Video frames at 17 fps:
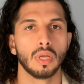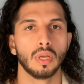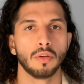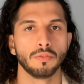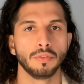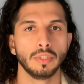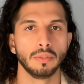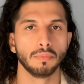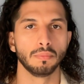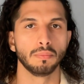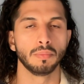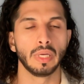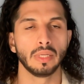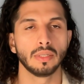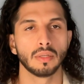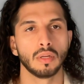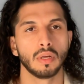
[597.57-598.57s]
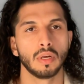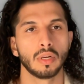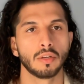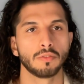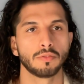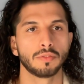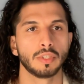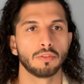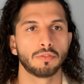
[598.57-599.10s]
We made a lot
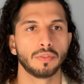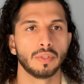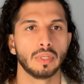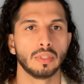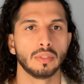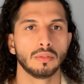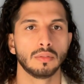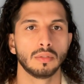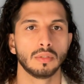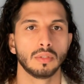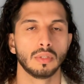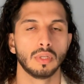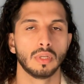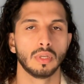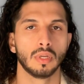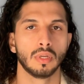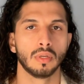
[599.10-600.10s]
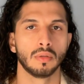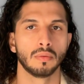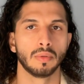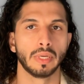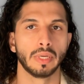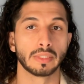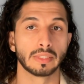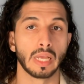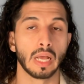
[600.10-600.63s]
of different
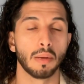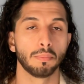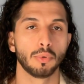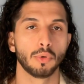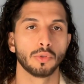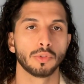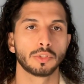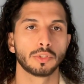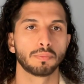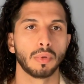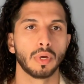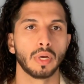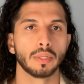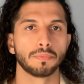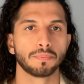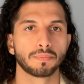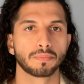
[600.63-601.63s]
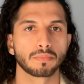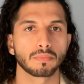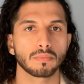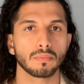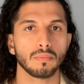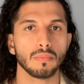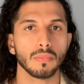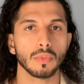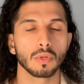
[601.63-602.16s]
examples, but
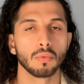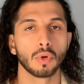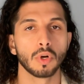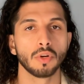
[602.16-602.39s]
one